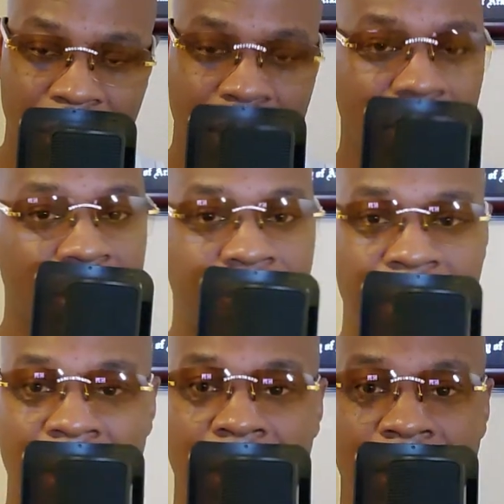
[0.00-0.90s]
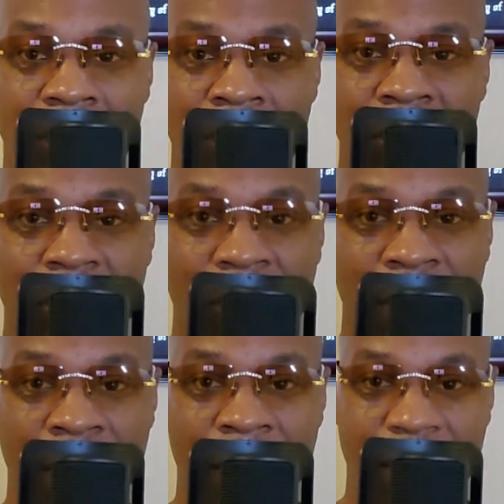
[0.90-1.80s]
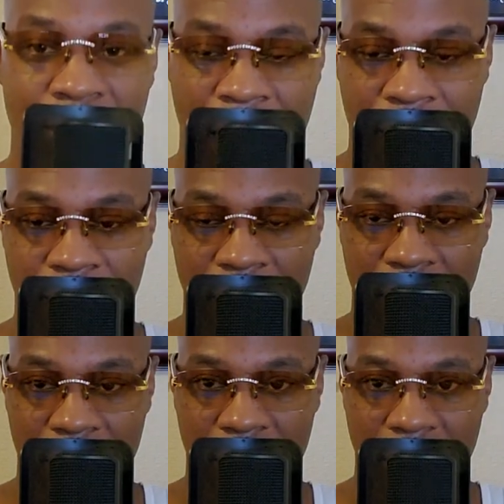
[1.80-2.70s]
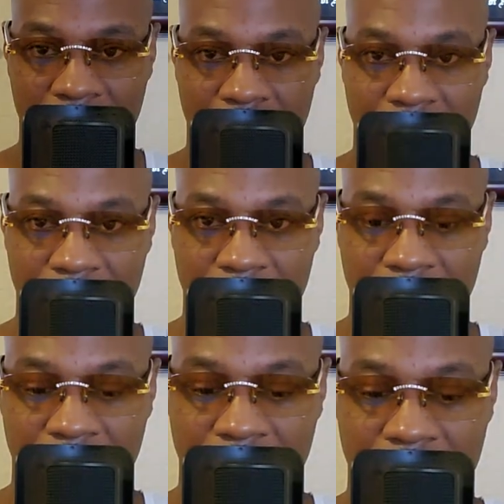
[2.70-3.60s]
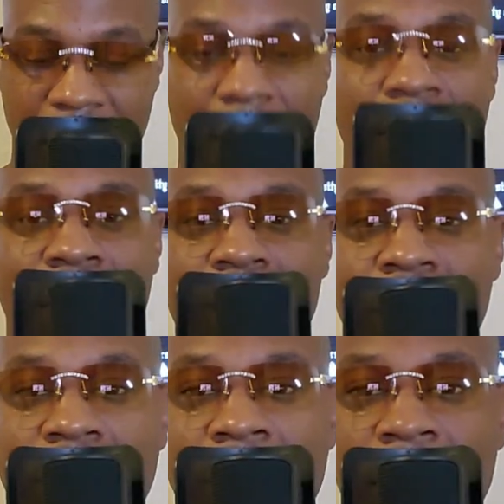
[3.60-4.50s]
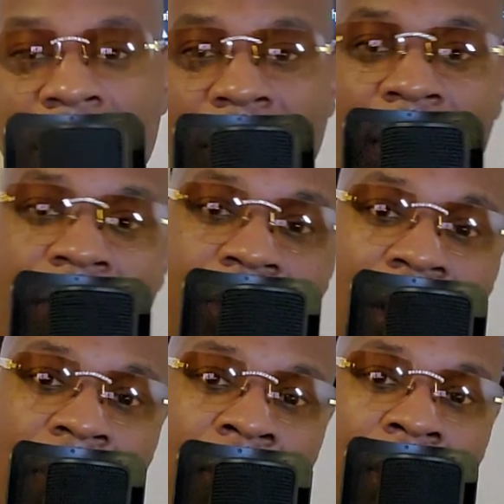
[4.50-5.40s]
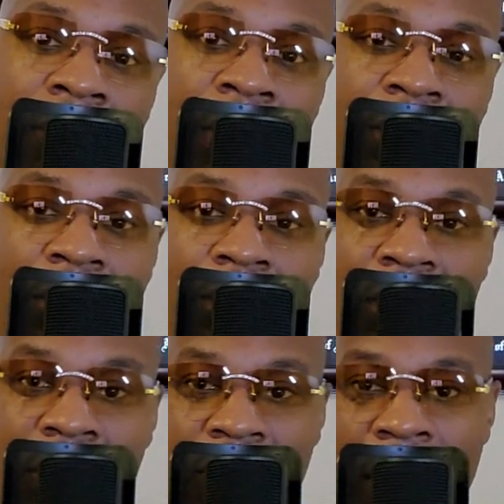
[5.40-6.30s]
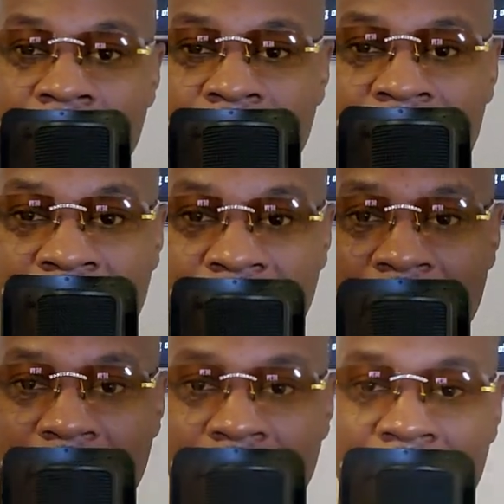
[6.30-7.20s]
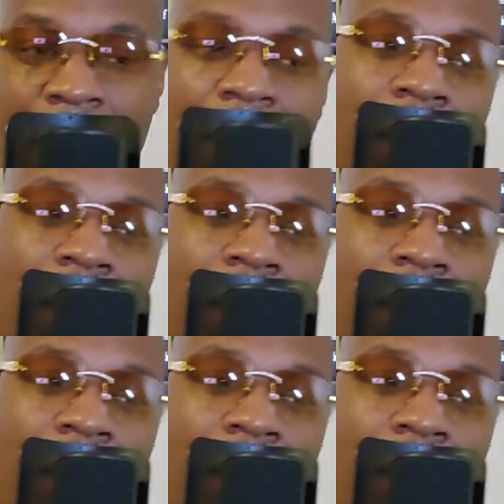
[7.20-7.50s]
So it's better to use organic traffic. Make sure you hit the thumbs up button. Make sure you subscribe to my channel.